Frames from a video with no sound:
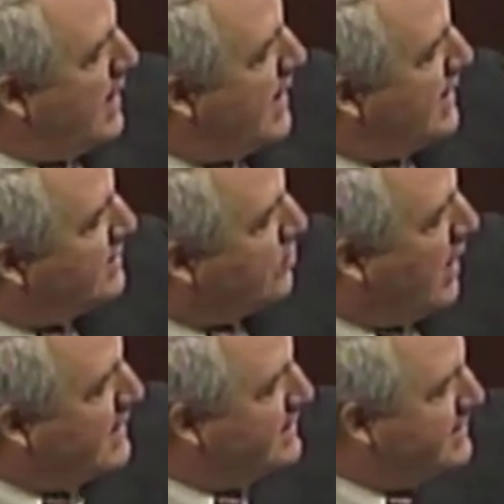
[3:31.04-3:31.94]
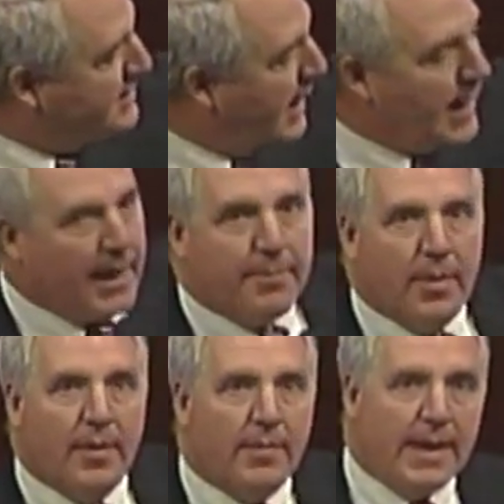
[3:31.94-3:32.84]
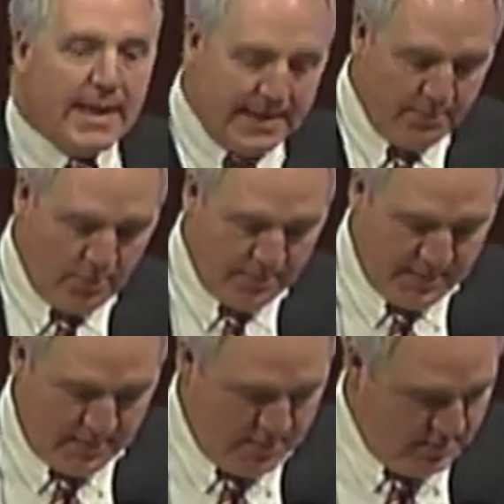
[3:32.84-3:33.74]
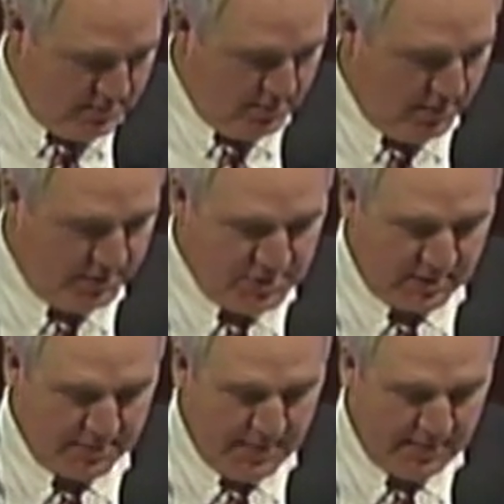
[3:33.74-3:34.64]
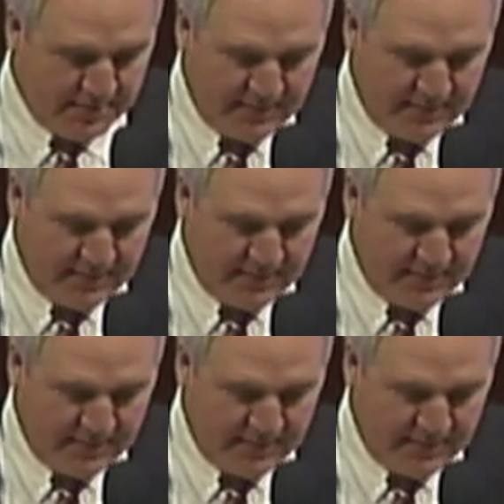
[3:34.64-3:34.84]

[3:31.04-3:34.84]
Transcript: and tried to stop any movement on Yucca Mountain.